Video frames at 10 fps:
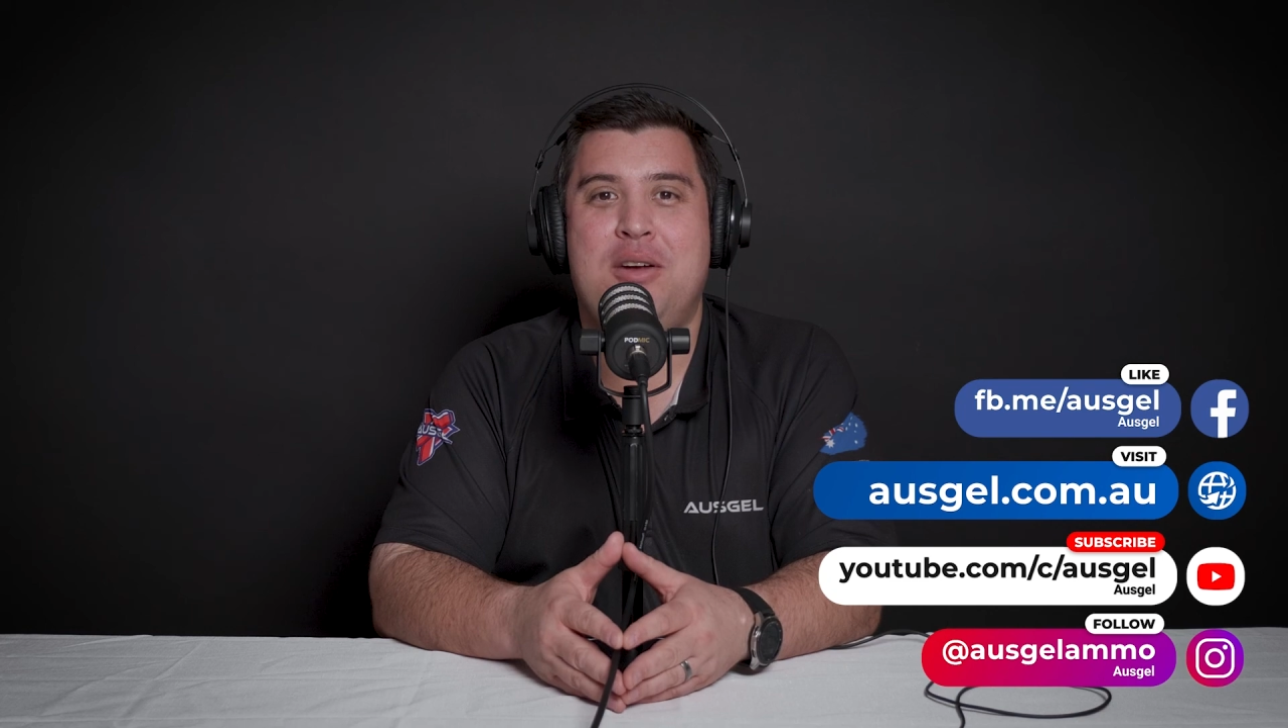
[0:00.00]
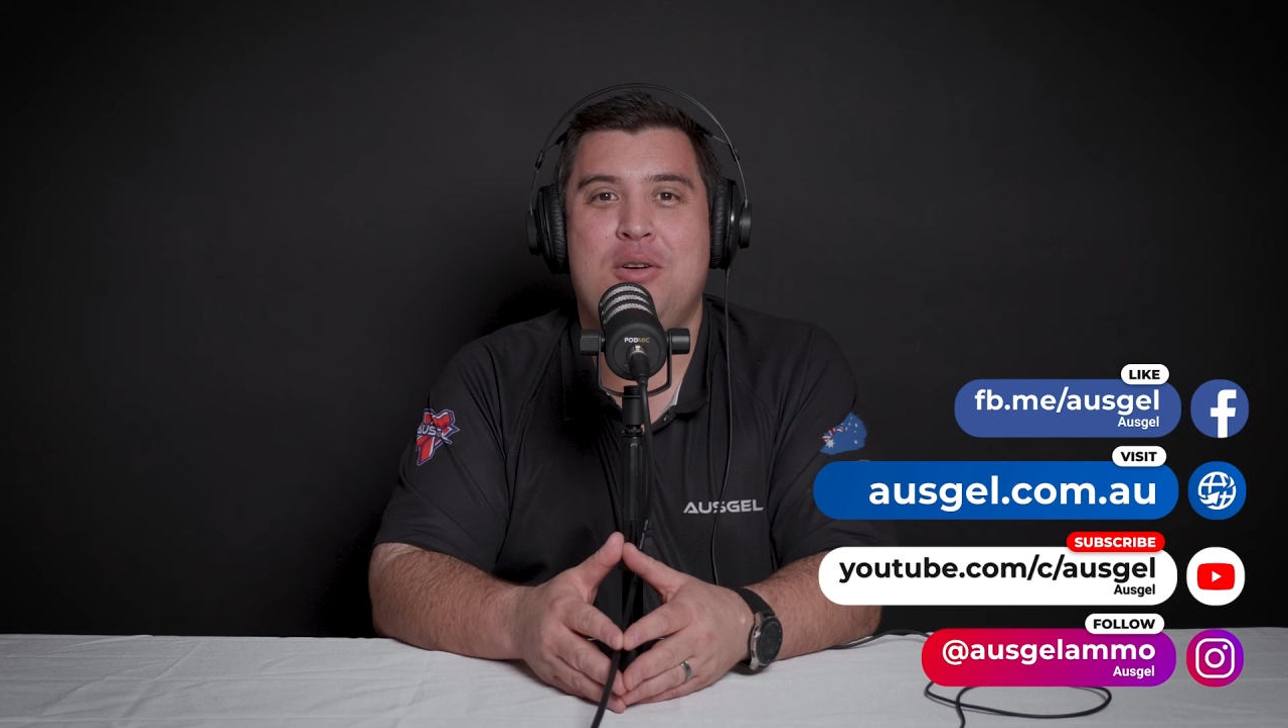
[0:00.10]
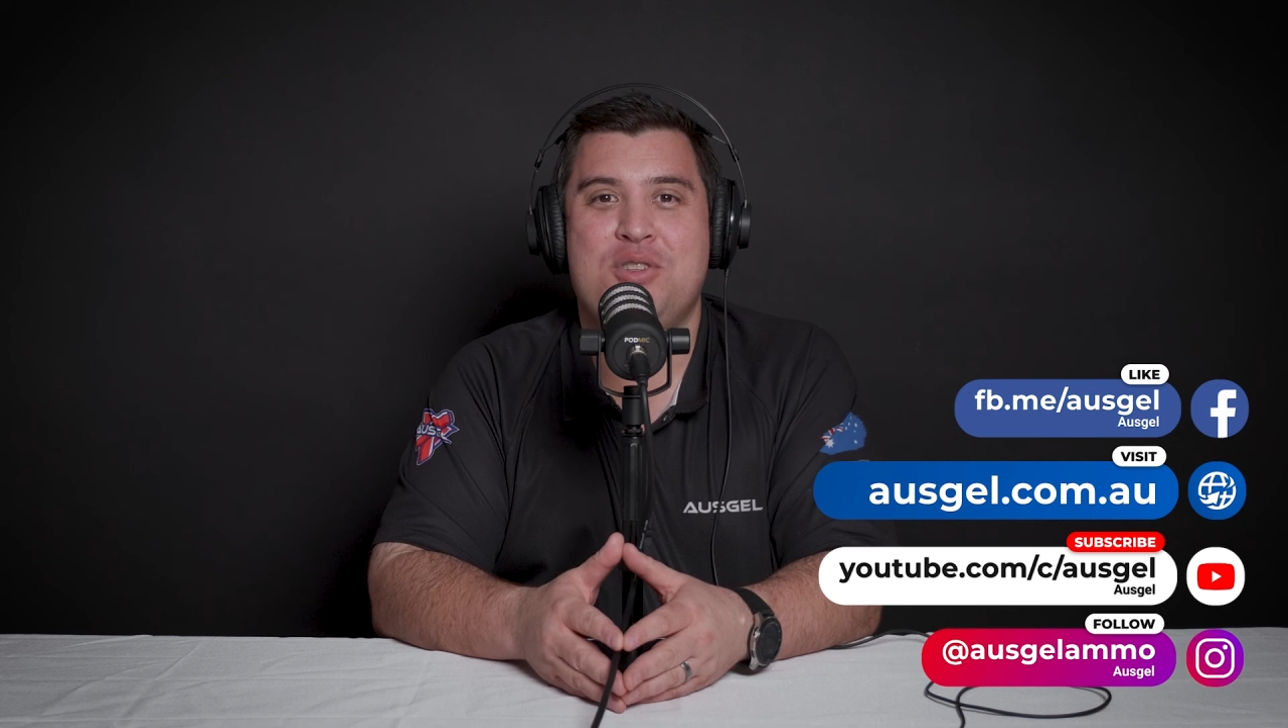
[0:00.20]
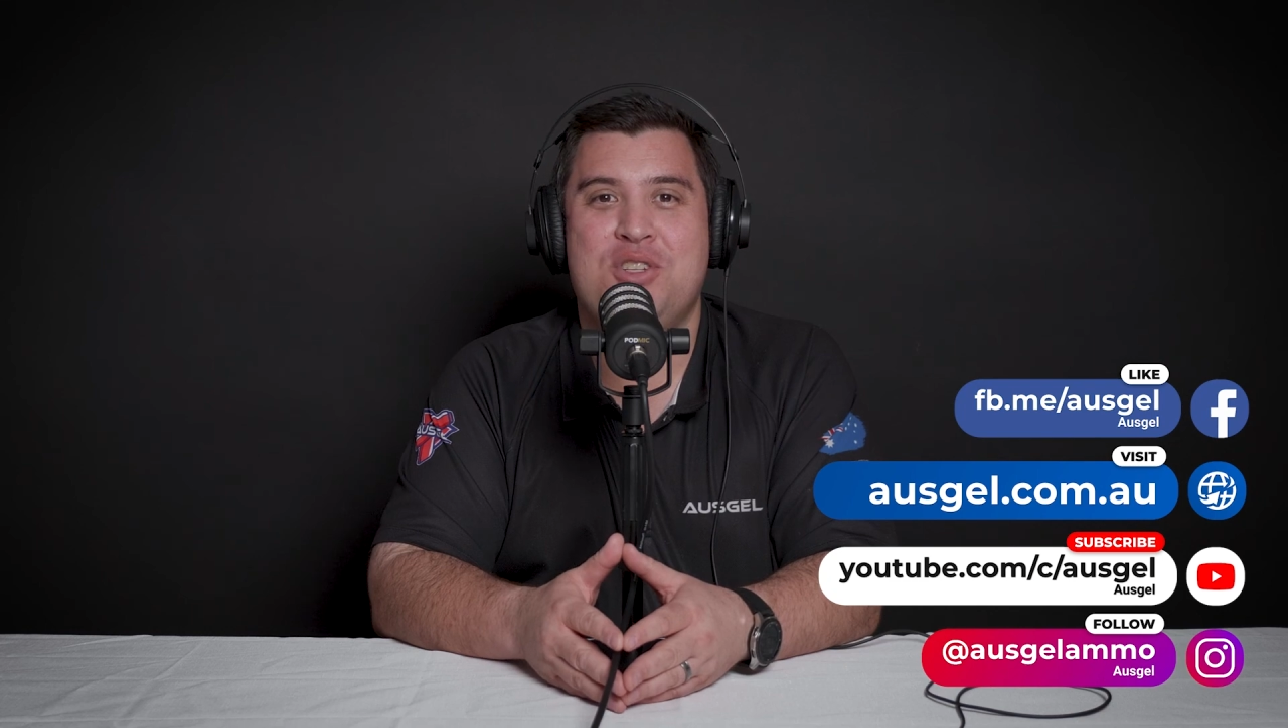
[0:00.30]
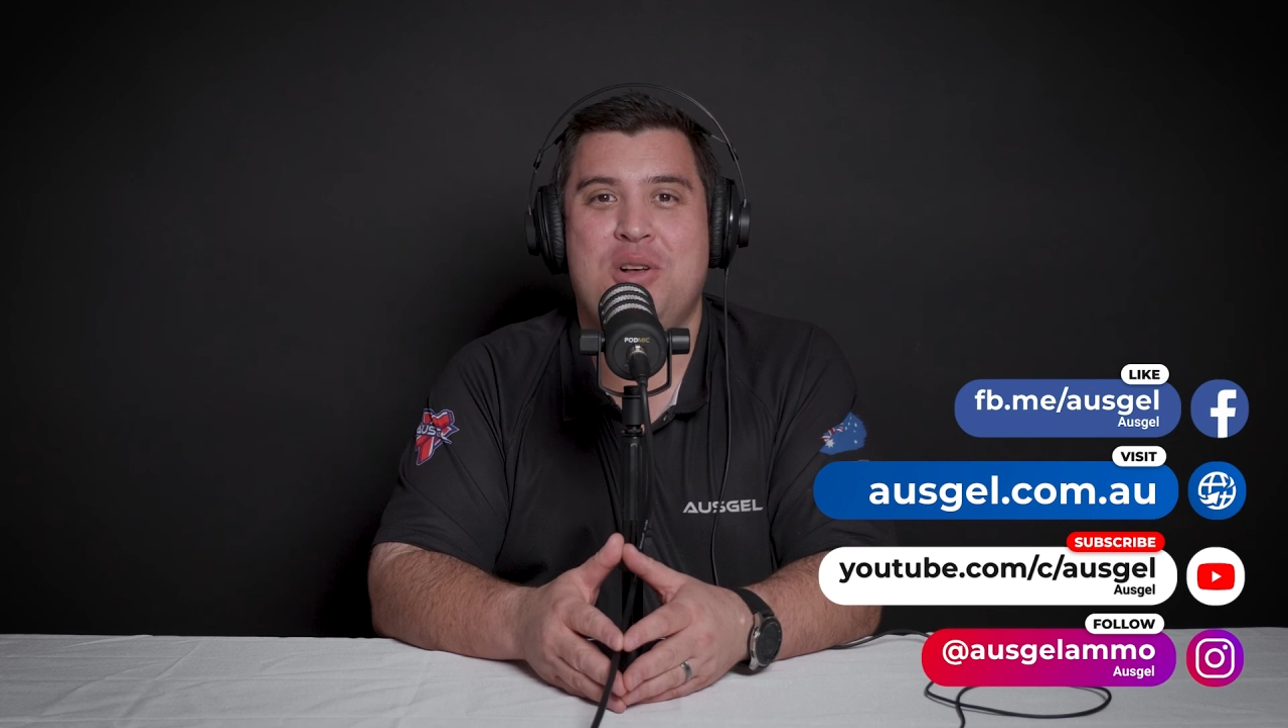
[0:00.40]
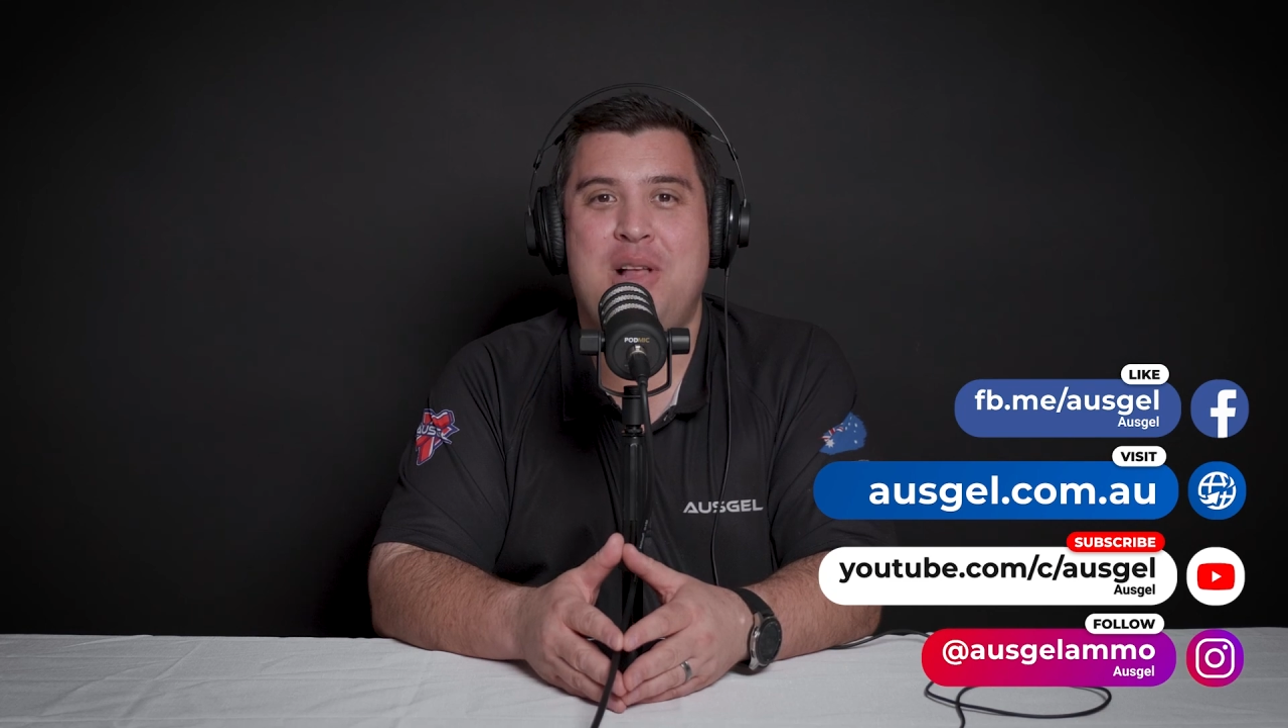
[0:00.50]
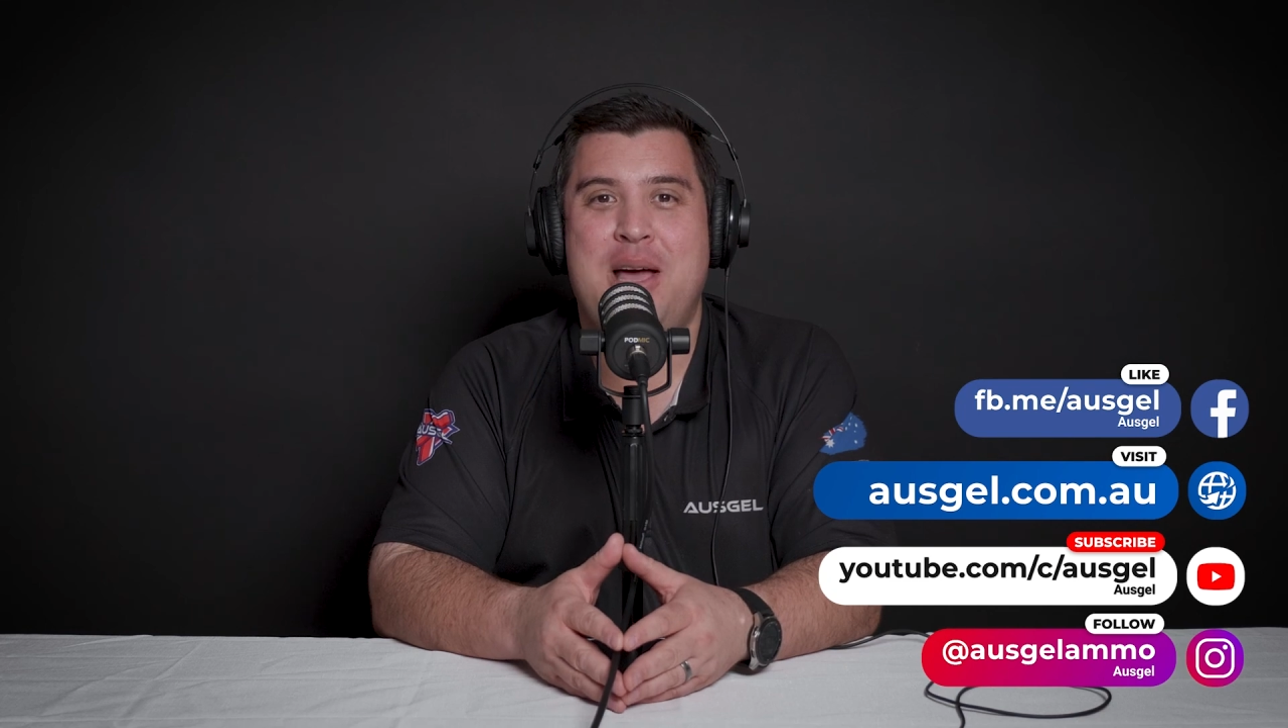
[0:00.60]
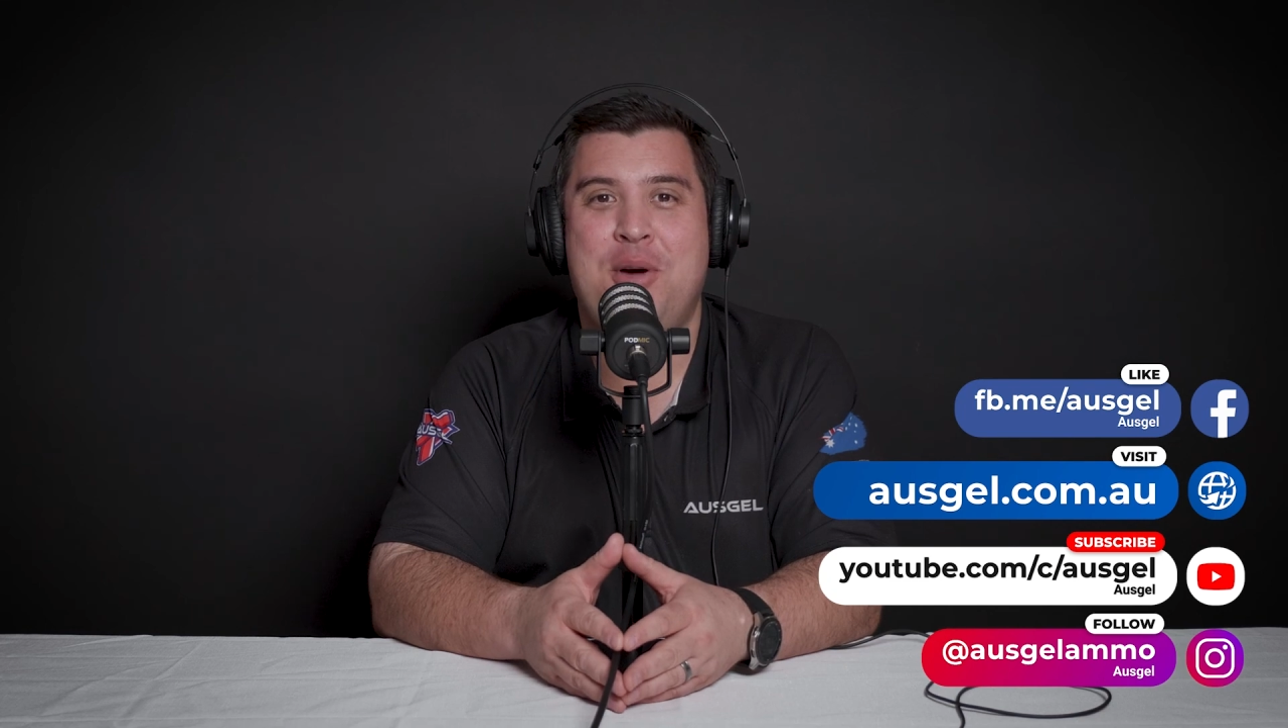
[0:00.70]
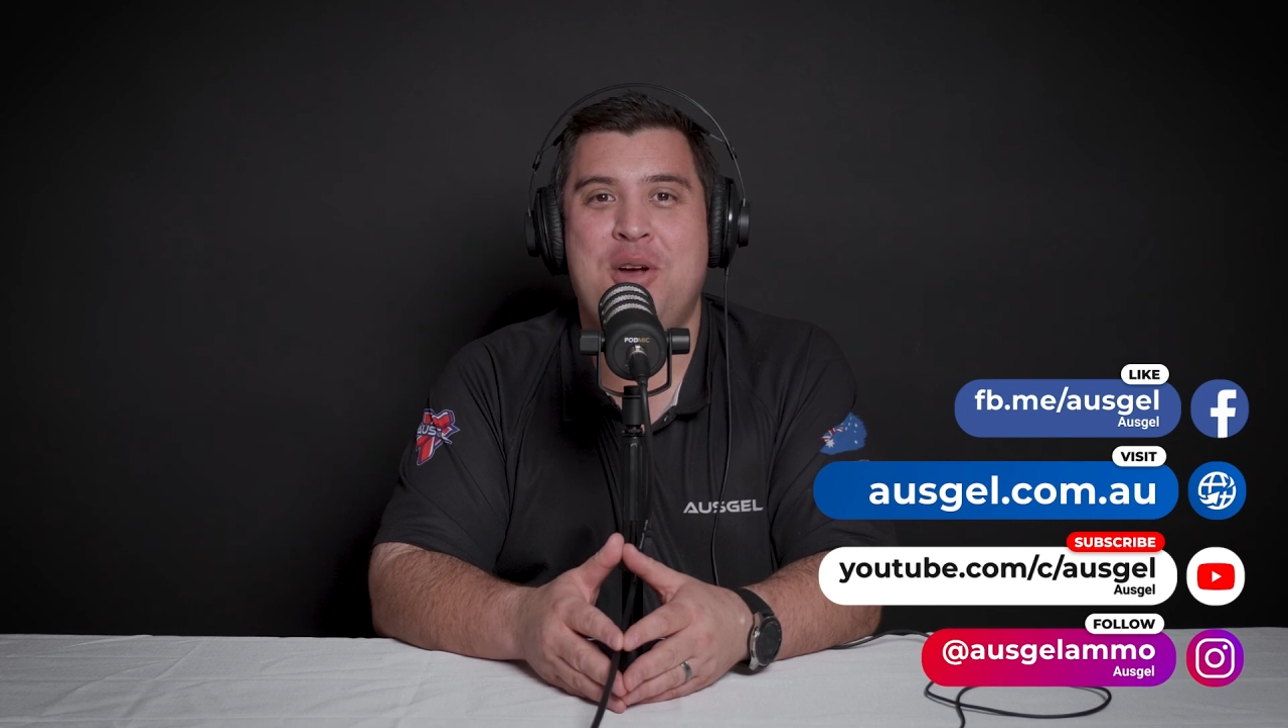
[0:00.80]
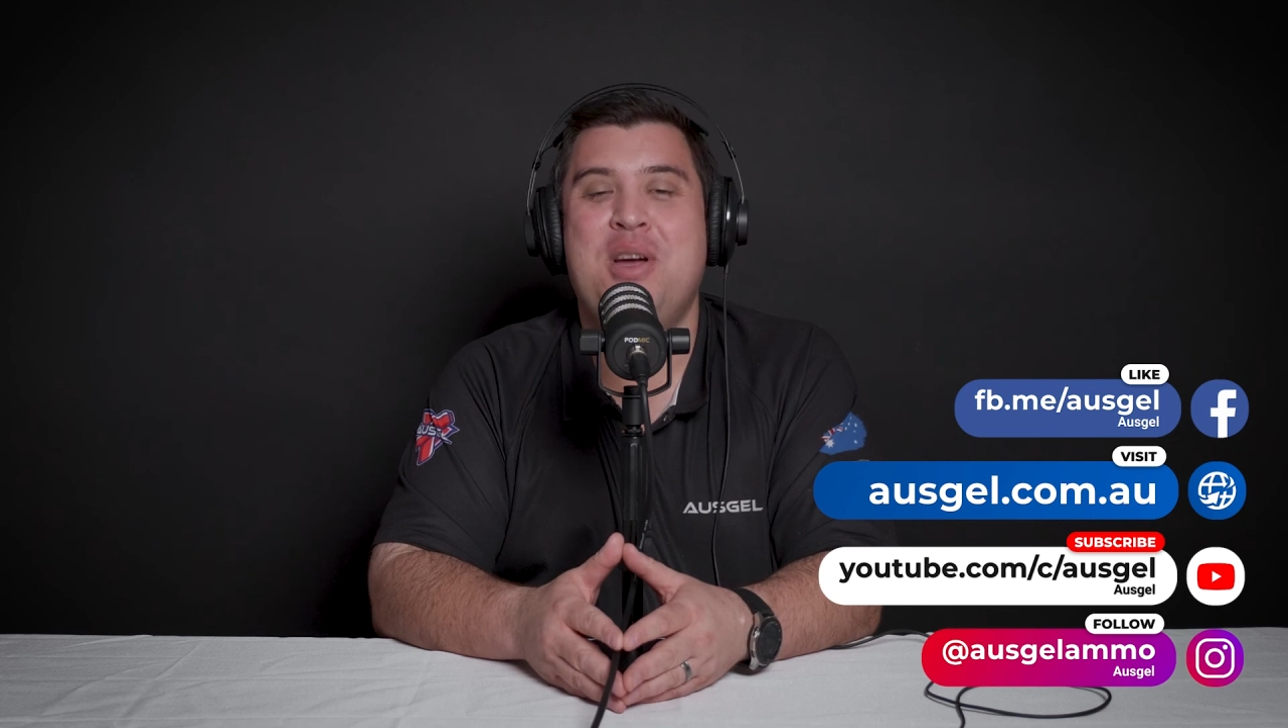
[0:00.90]

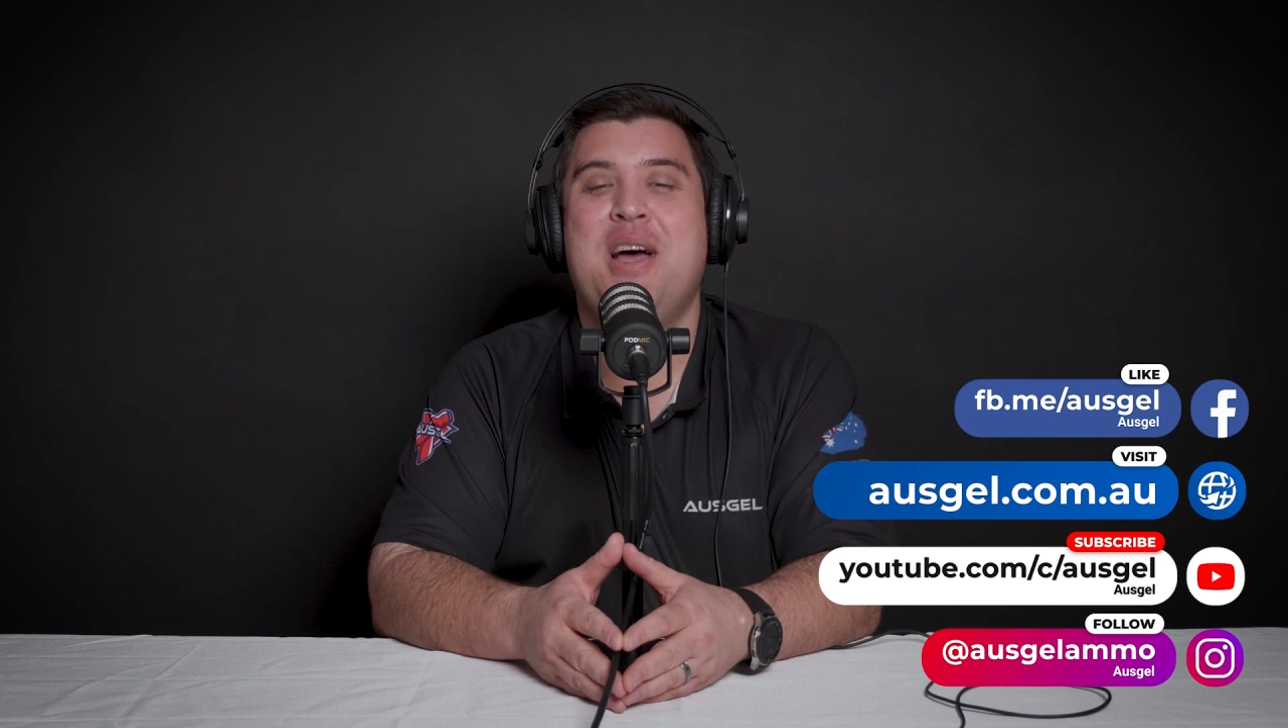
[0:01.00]
AusgelAmmo.